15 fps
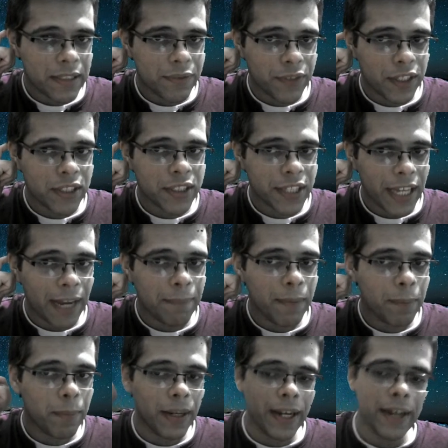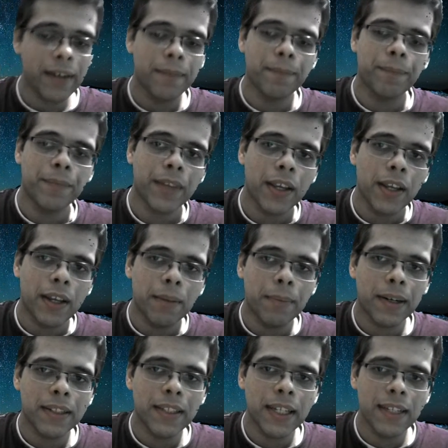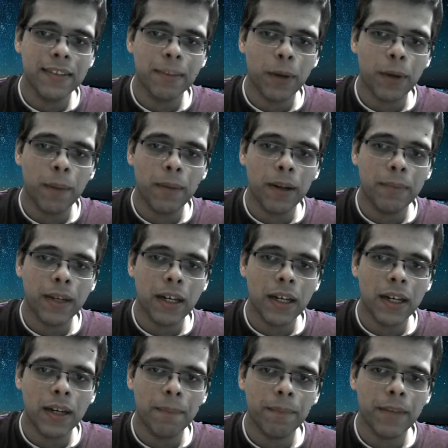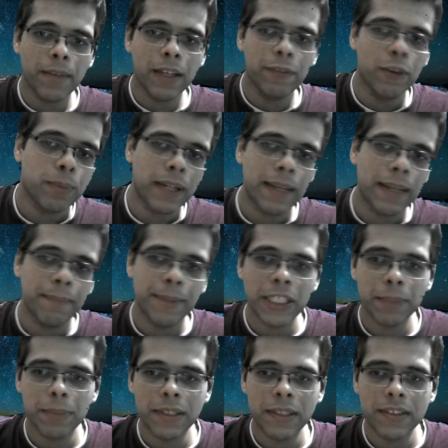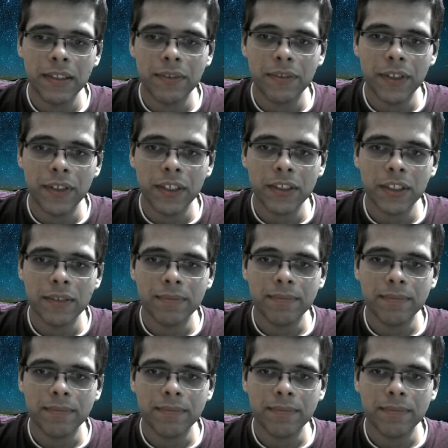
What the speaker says: first can be played, but there is a problem. If you play bishop e6 first,